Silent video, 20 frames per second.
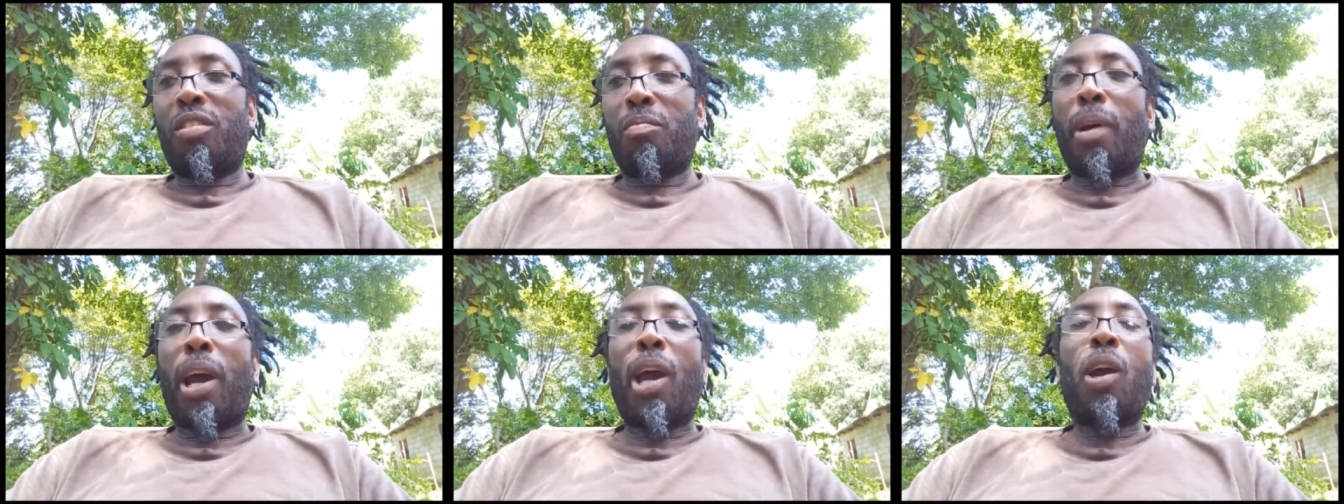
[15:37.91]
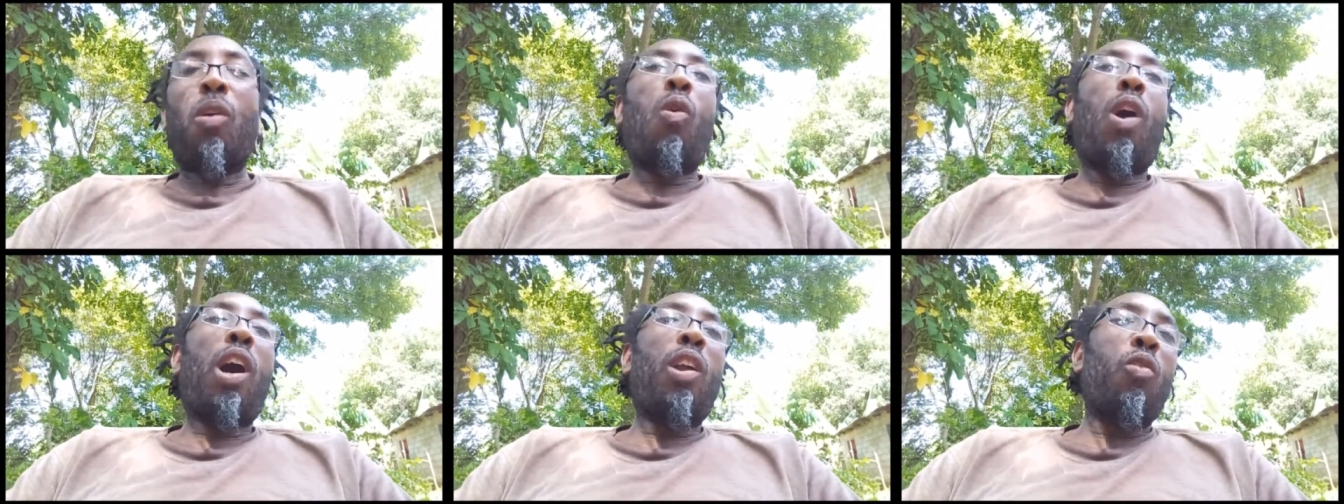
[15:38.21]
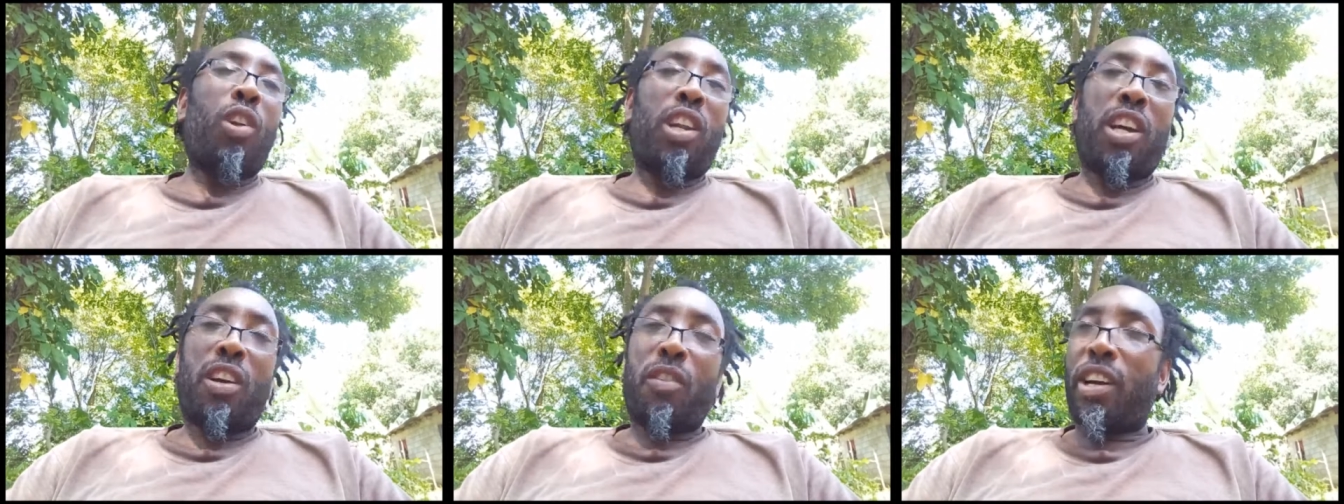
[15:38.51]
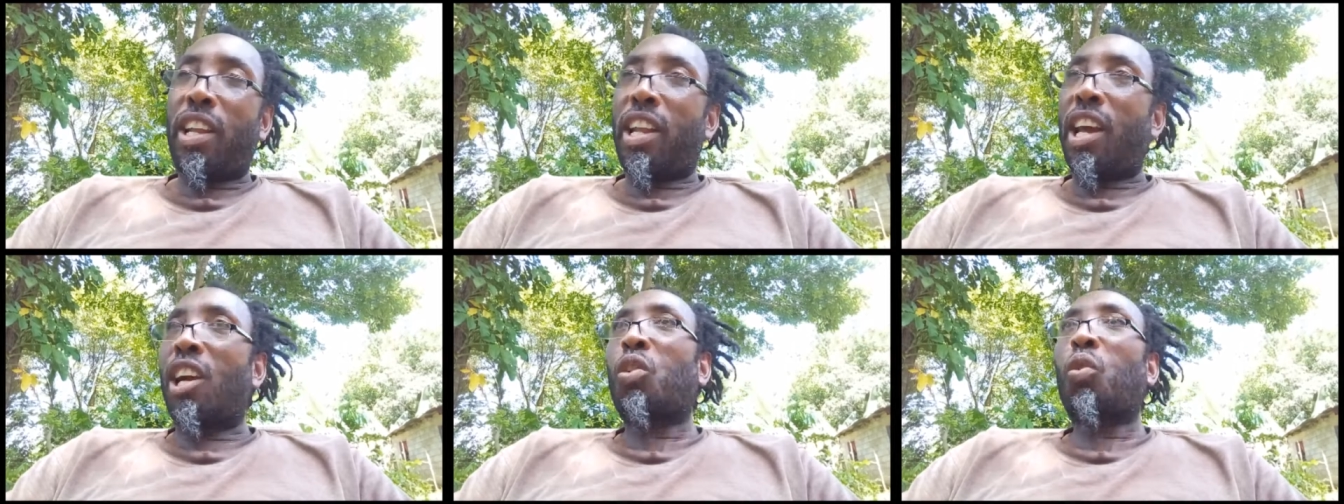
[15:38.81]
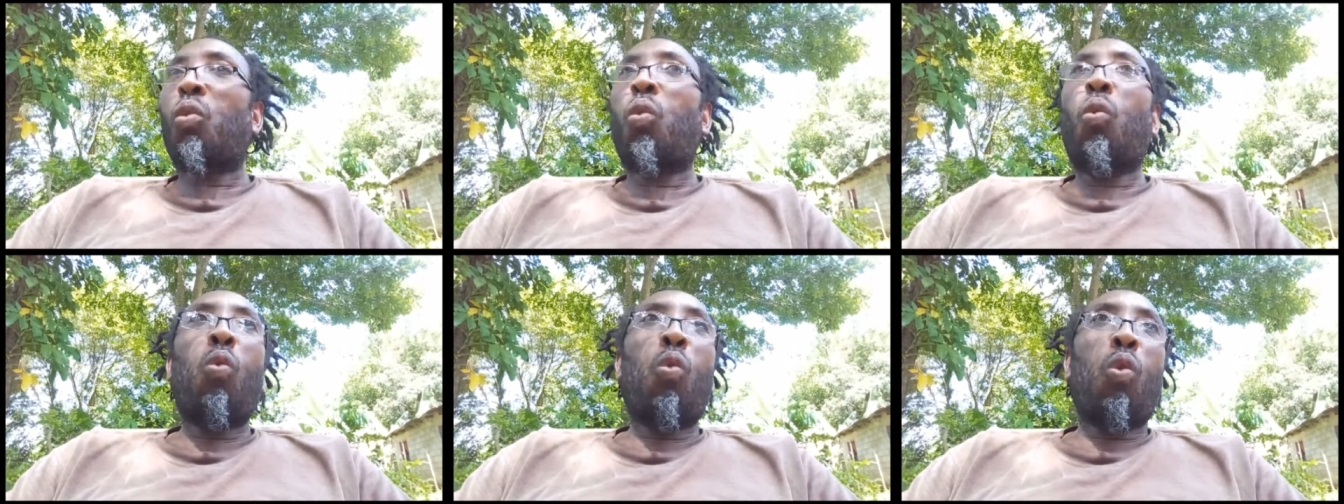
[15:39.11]
Buy one whole one or
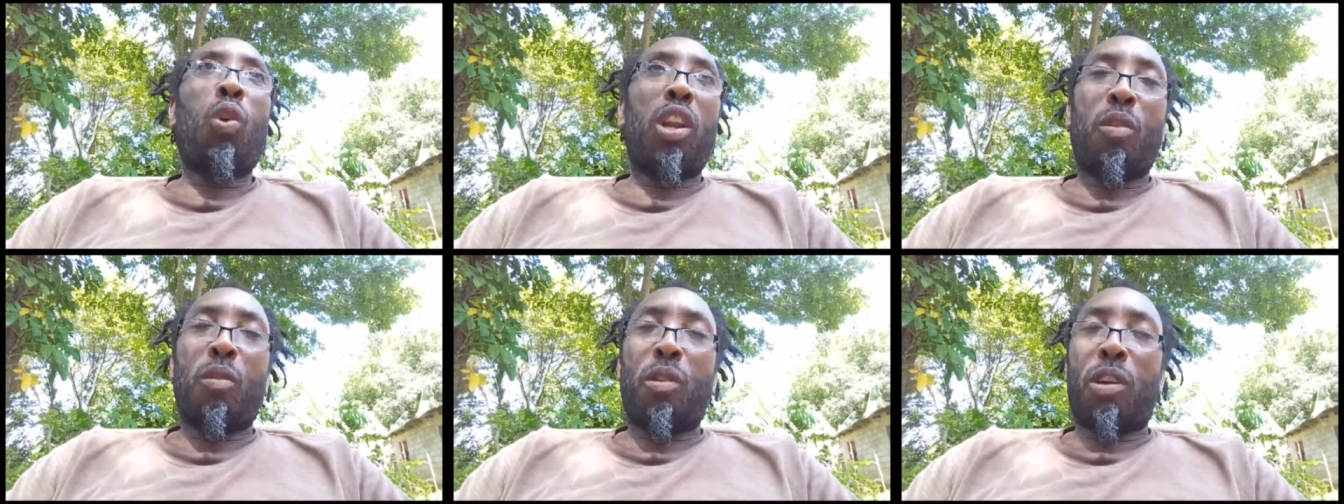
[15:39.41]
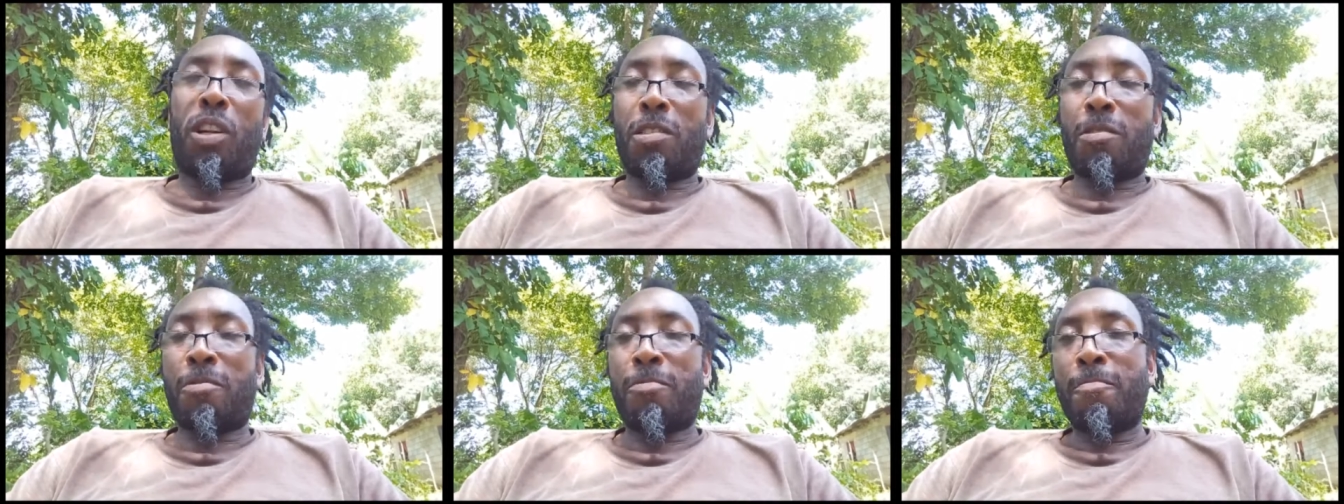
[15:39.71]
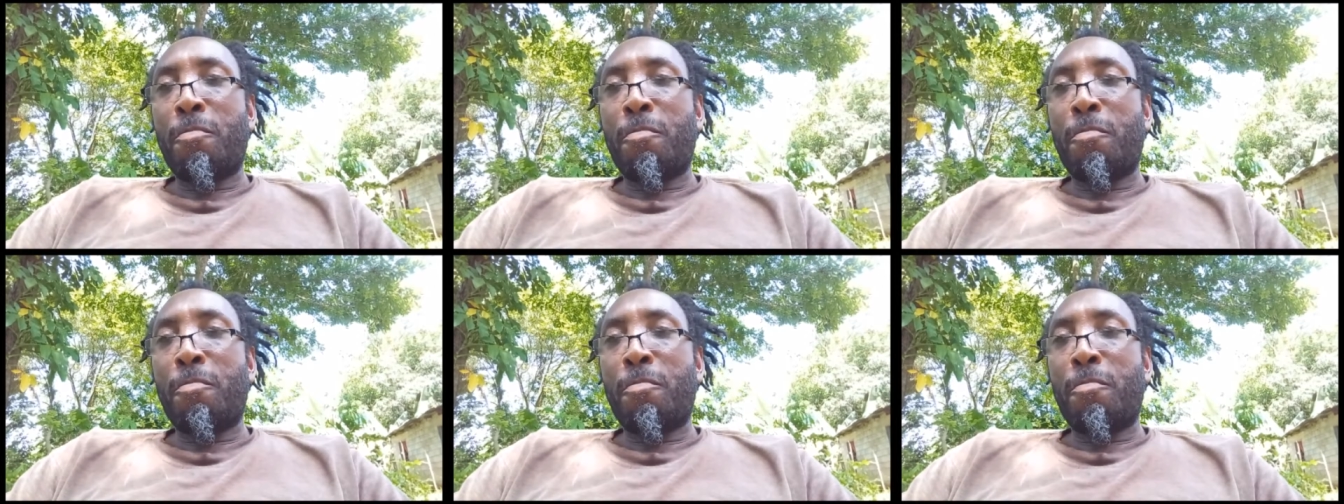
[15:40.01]
two whole one.